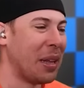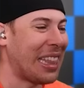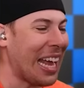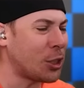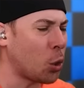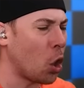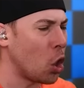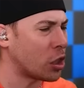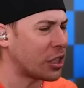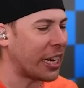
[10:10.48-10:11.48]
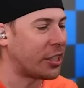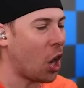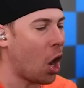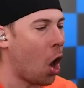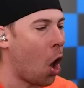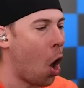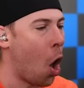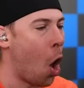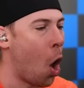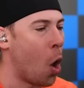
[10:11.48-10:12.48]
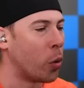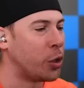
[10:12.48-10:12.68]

But that sure looks like Oh,